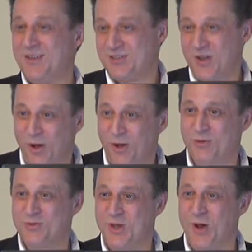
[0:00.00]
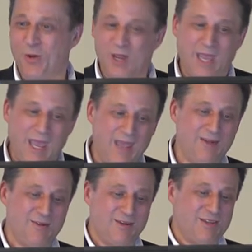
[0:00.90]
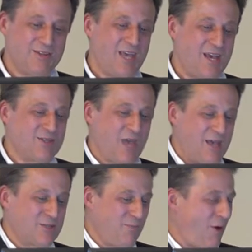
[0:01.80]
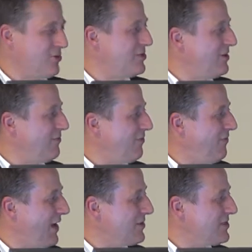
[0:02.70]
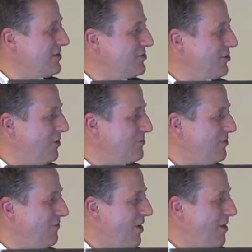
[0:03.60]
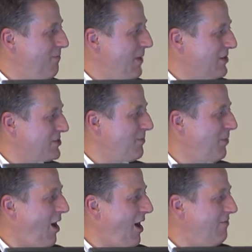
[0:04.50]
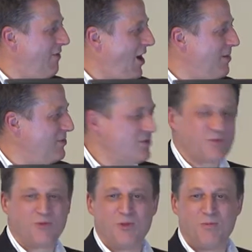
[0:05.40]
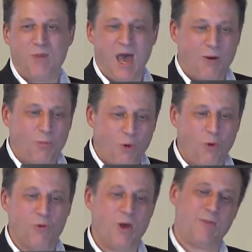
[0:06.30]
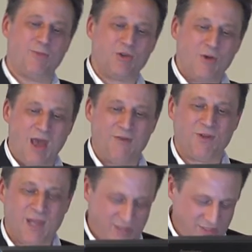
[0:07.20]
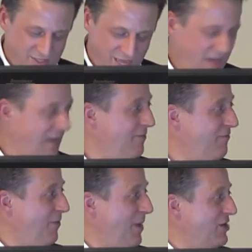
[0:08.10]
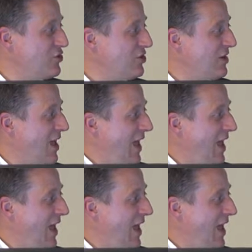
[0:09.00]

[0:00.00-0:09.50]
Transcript: So again, this has positive effects in terms of better supply of vitamins through the bowel wall, but you have less inflammation.